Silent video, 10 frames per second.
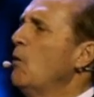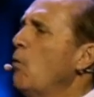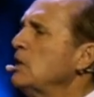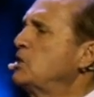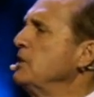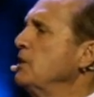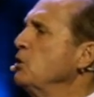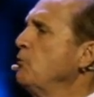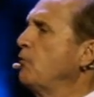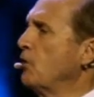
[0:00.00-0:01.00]
What should that
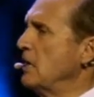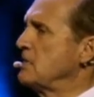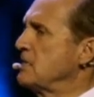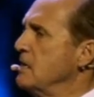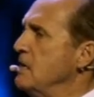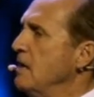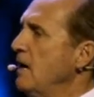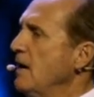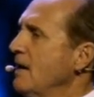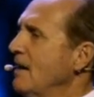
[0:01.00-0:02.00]
do for us?
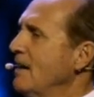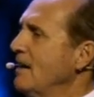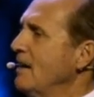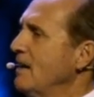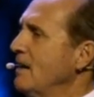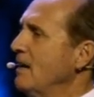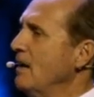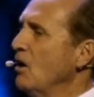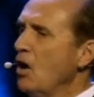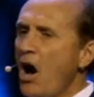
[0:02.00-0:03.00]

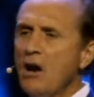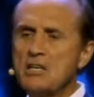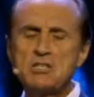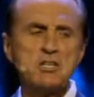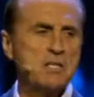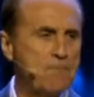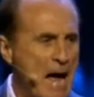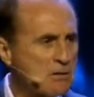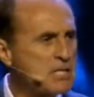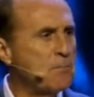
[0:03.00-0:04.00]
Lawlessness
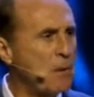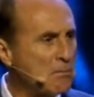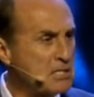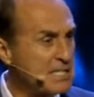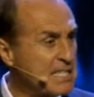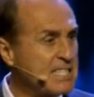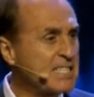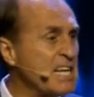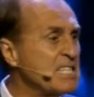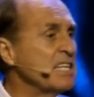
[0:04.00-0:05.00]
abounds. He promises us. He
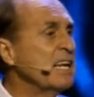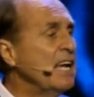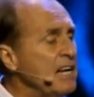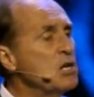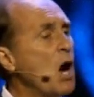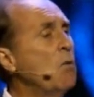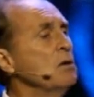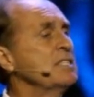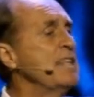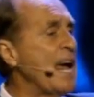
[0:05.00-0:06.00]
says, listen, in
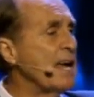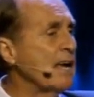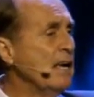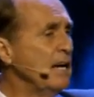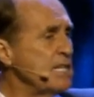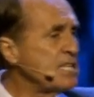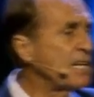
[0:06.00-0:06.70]
Noah's day, he